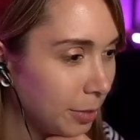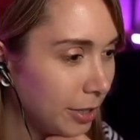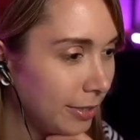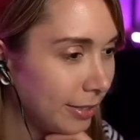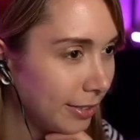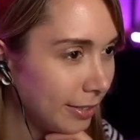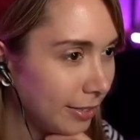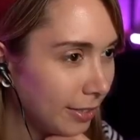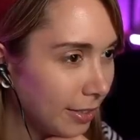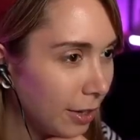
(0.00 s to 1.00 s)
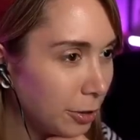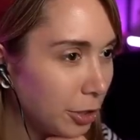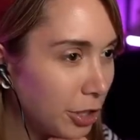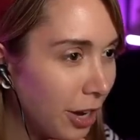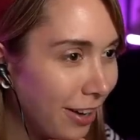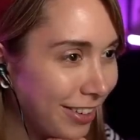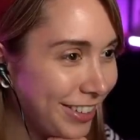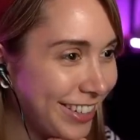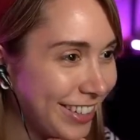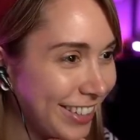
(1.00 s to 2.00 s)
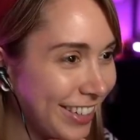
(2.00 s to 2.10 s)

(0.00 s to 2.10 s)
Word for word: What is it? Oh, it's a dog!